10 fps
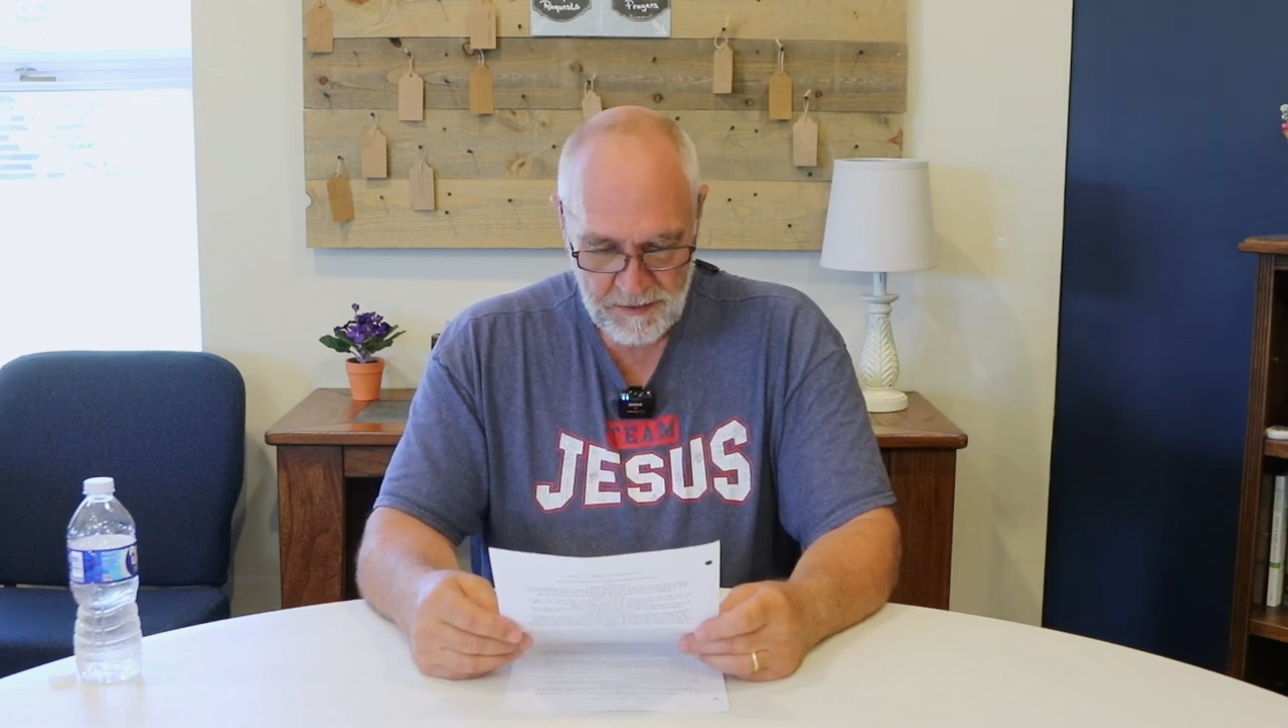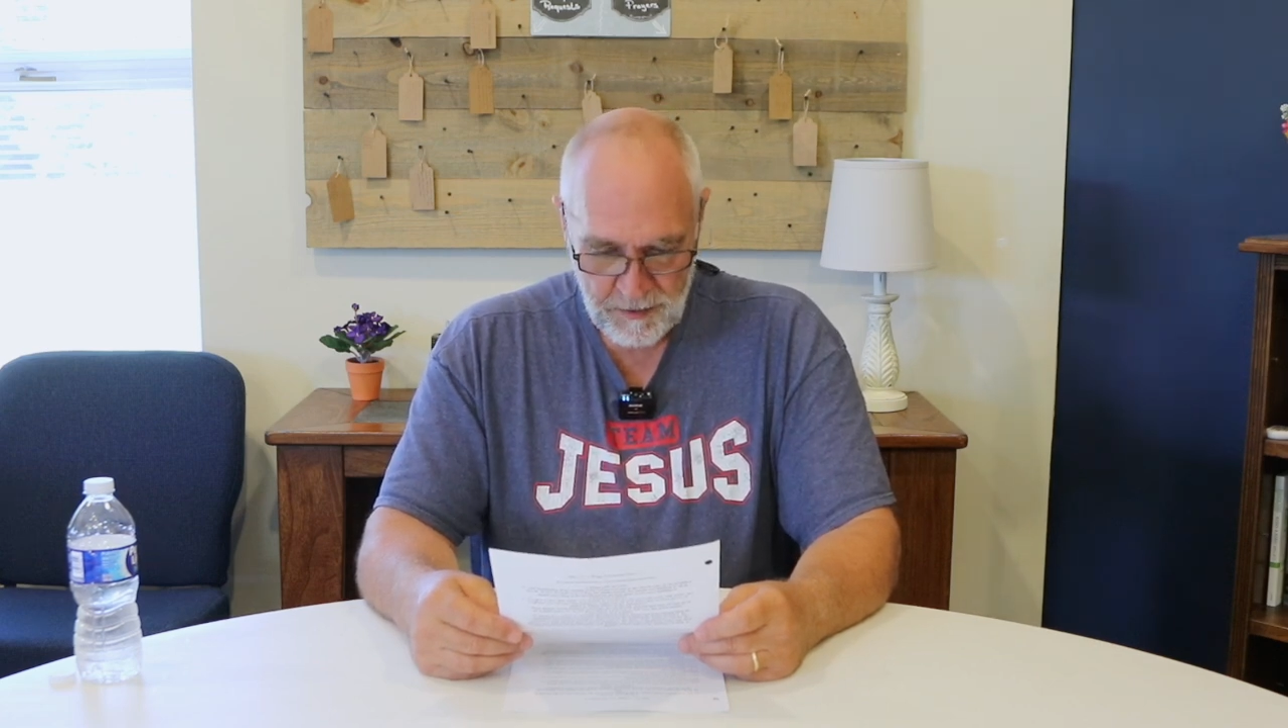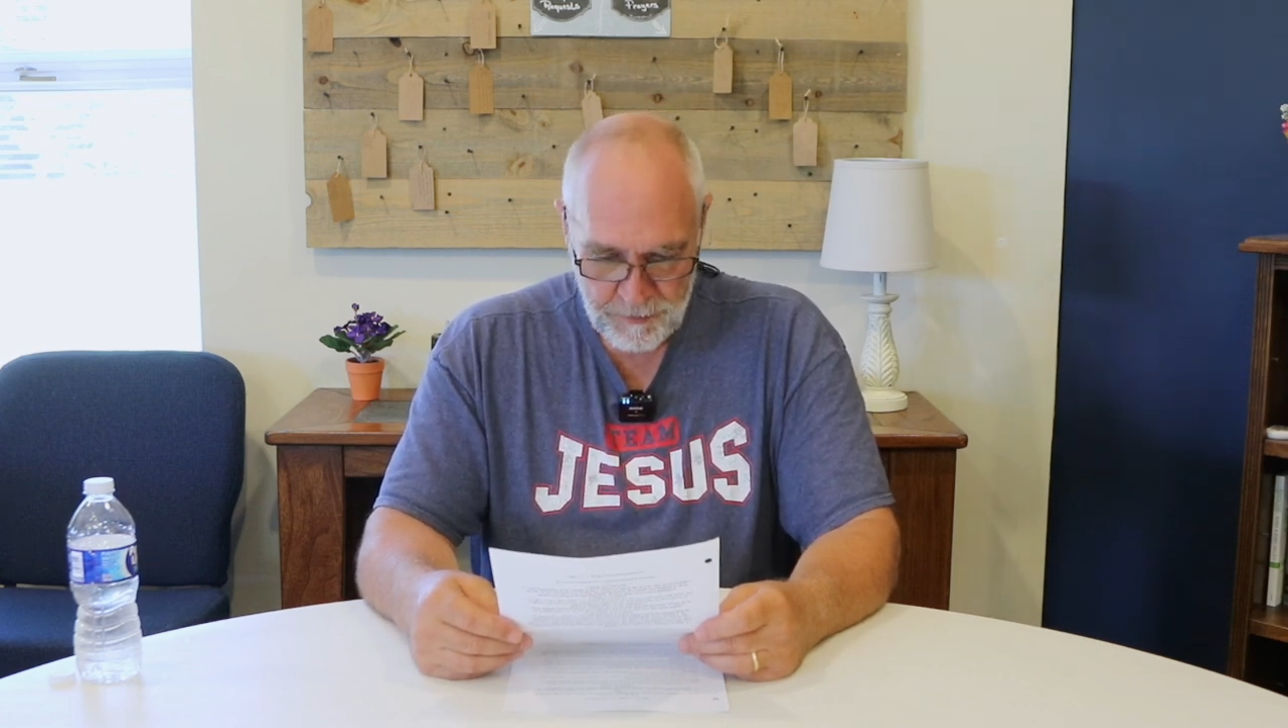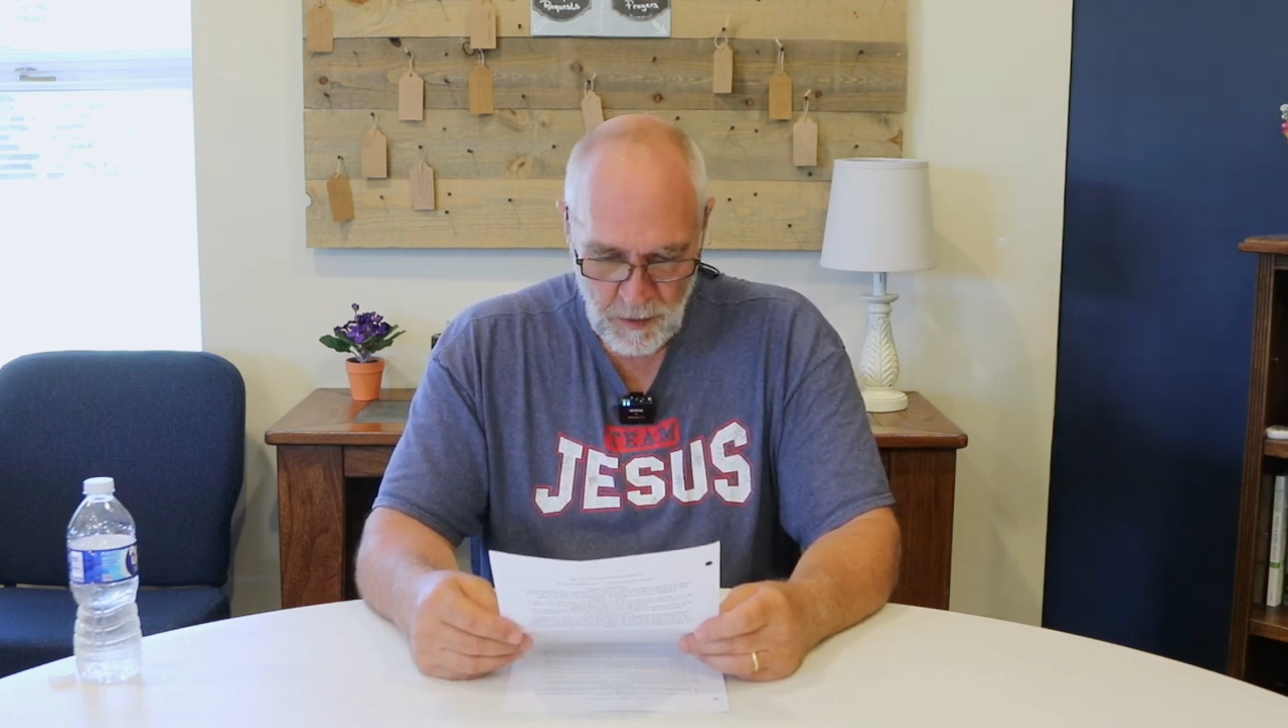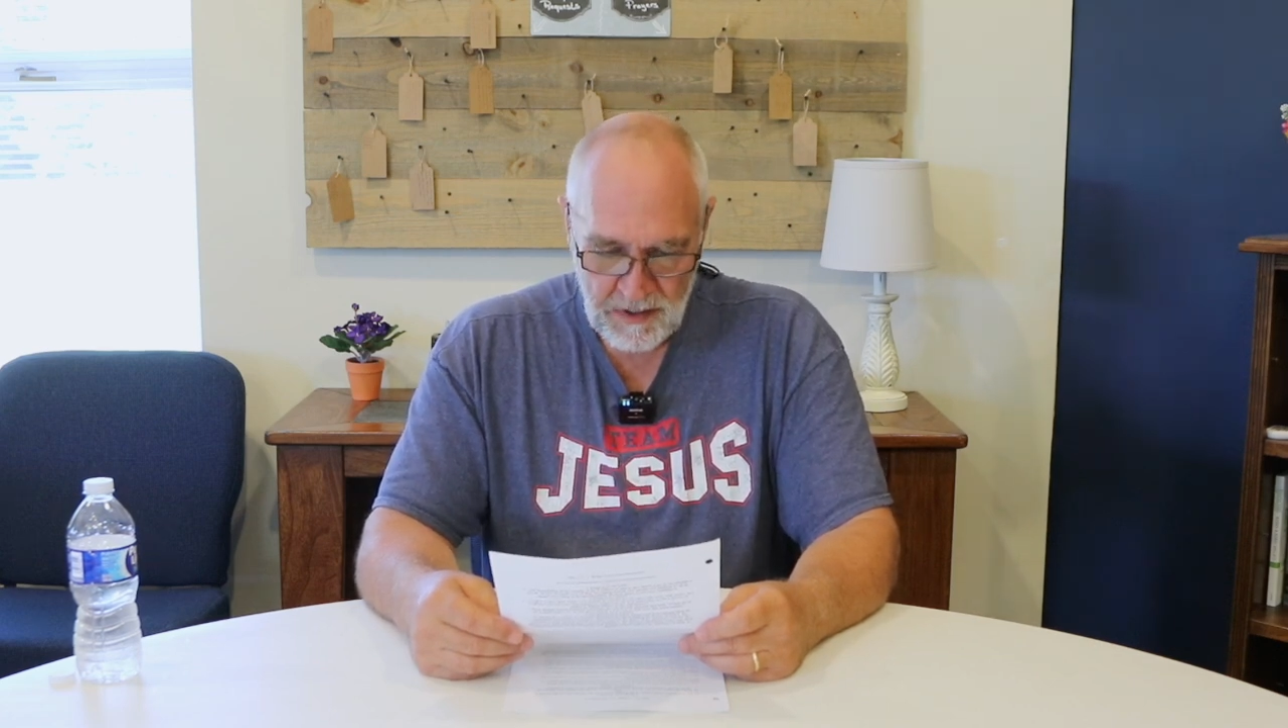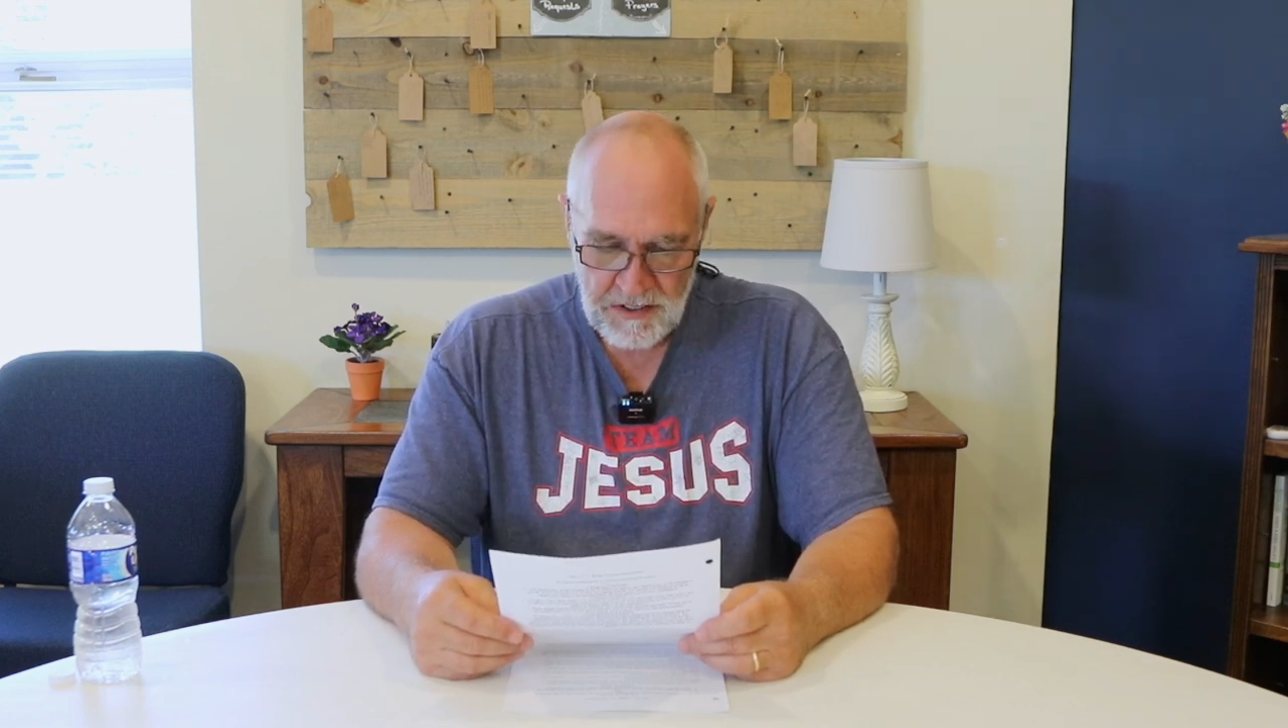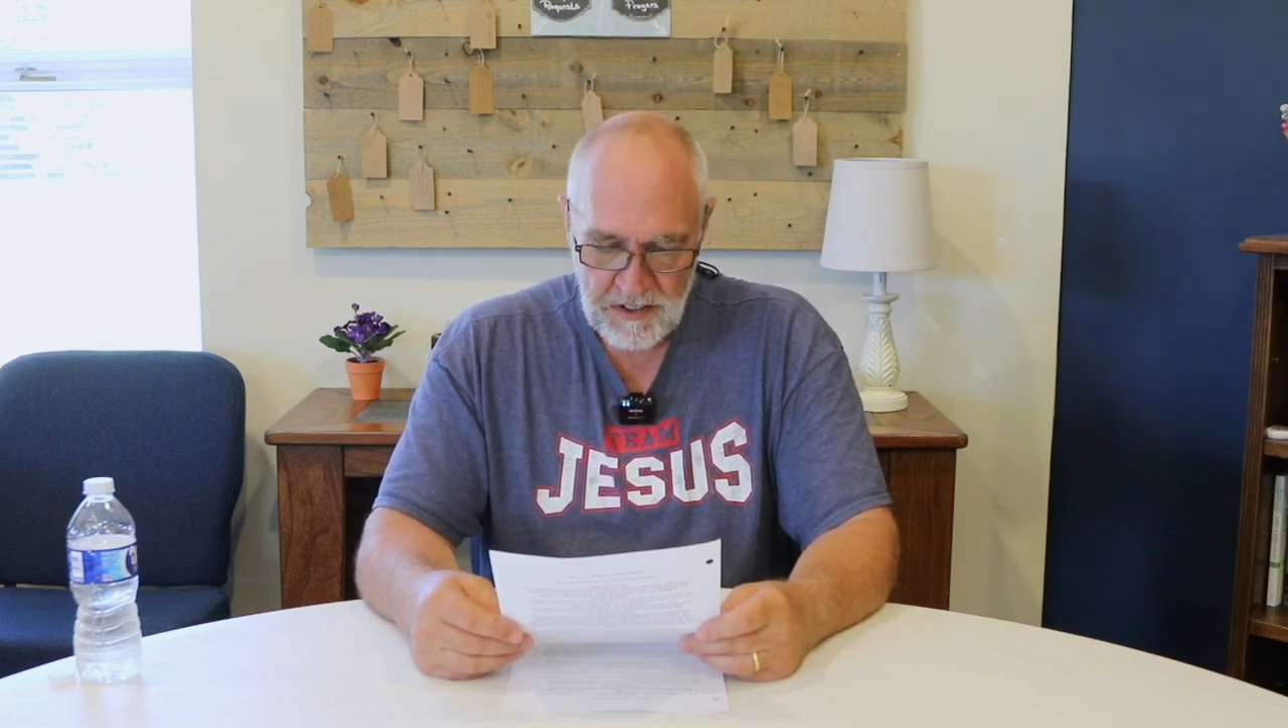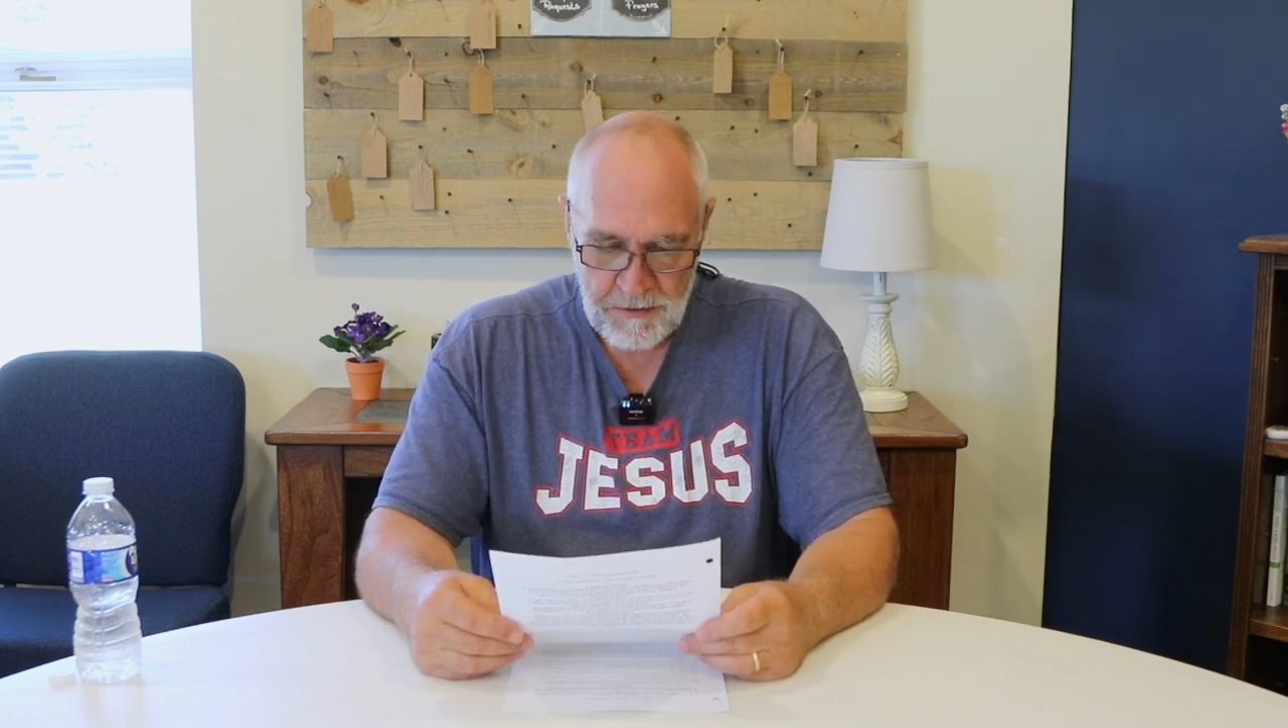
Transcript: and focus